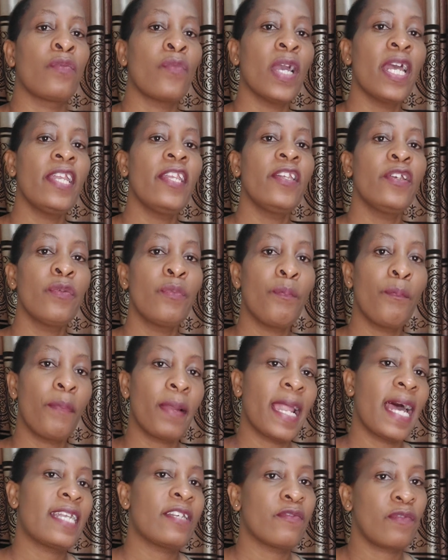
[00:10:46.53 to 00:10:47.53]
When you
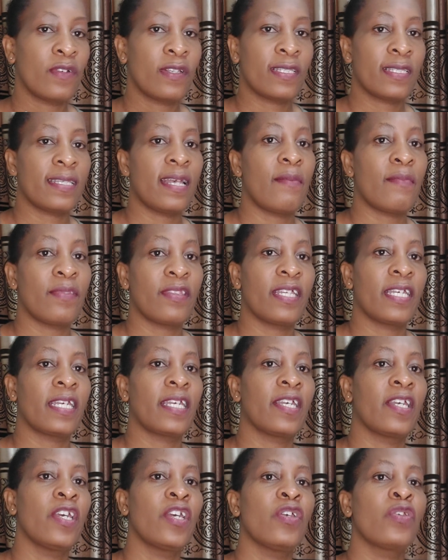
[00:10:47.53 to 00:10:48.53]
plan for
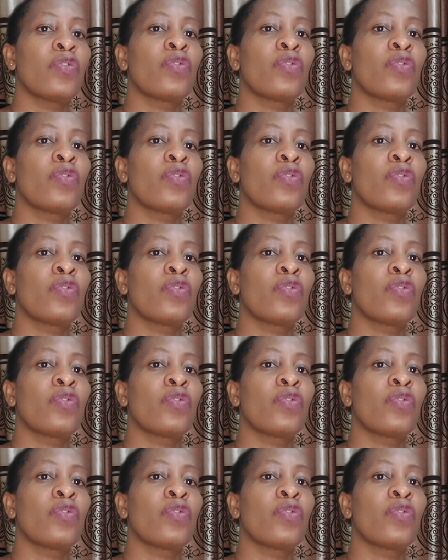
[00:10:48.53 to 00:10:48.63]
something,